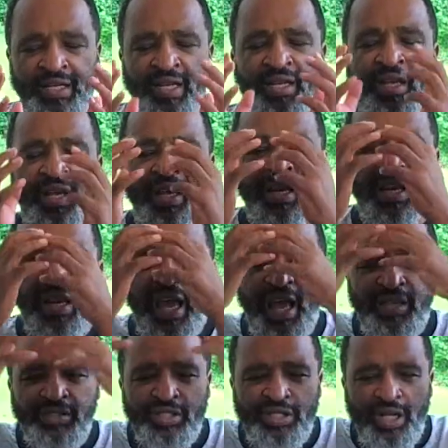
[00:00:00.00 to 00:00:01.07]
It
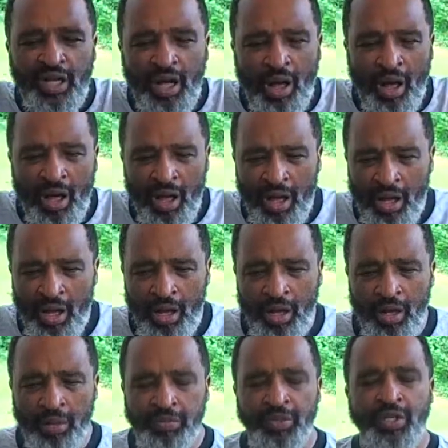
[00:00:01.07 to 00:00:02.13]
allows us to
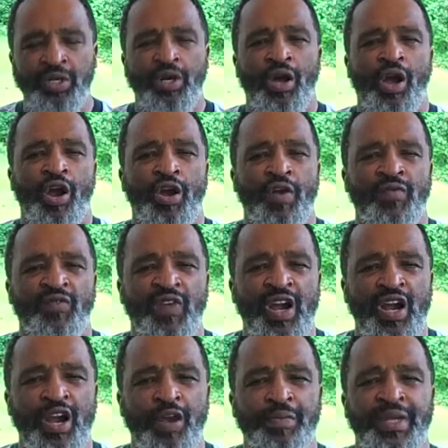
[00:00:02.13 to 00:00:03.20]
calm our
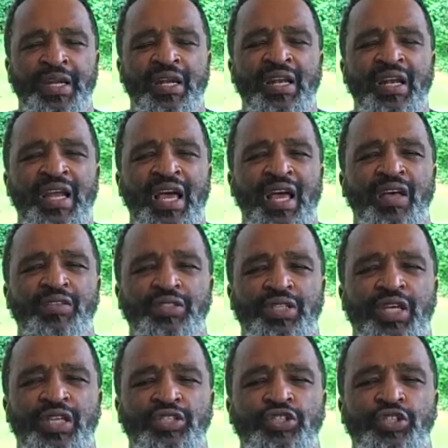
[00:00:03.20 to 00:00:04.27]
environment. It allows
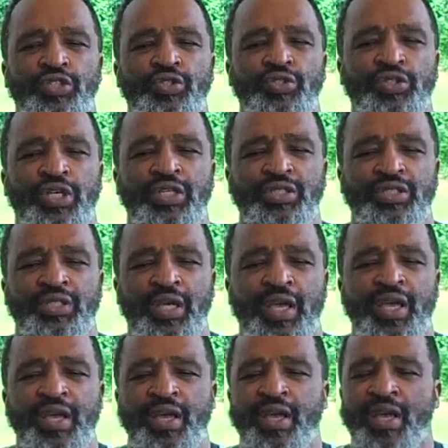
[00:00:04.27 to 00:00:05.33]
us to just
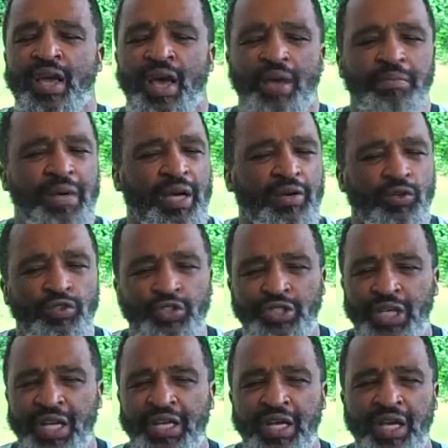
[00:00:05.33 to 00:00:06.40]
say, I'm not going to
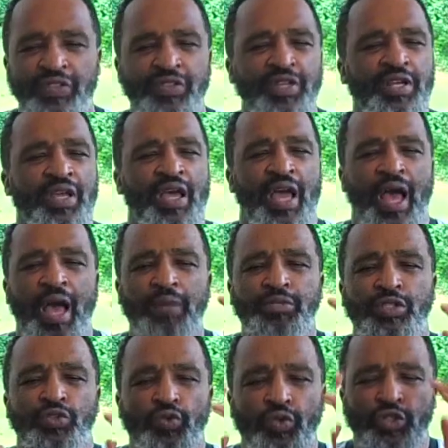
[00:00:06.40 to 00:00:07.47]
say nothing. I'm
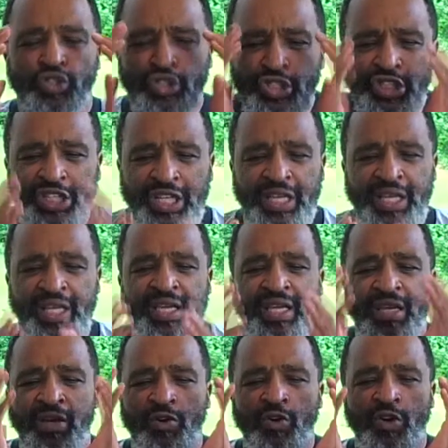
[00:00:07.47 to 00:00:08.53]
just going to see
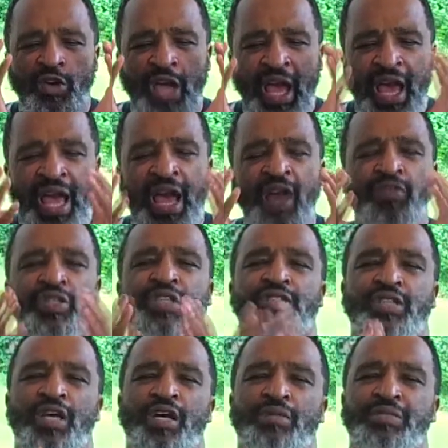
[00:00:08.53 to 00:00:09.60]
how this
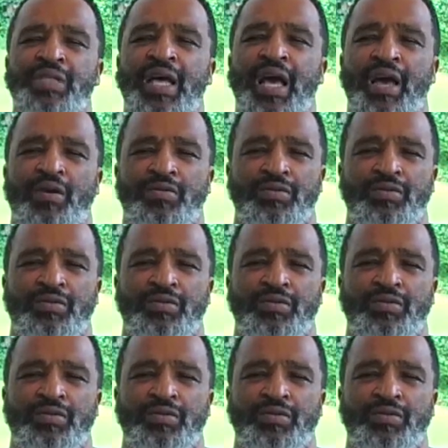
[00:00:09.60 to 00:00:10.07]
comes out.